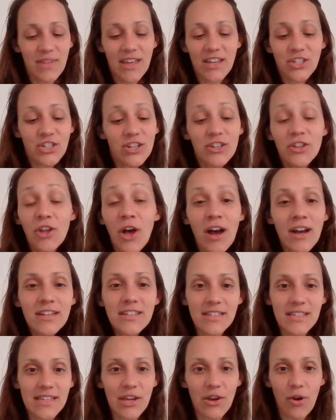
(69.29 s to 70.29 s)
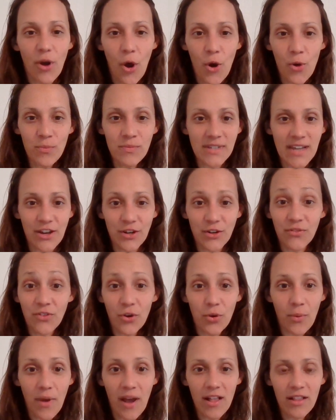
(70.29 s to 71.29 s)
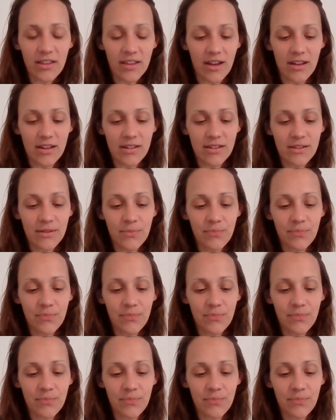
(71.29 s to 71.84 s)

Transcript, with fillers: and she longed to see her hometown of Coralia.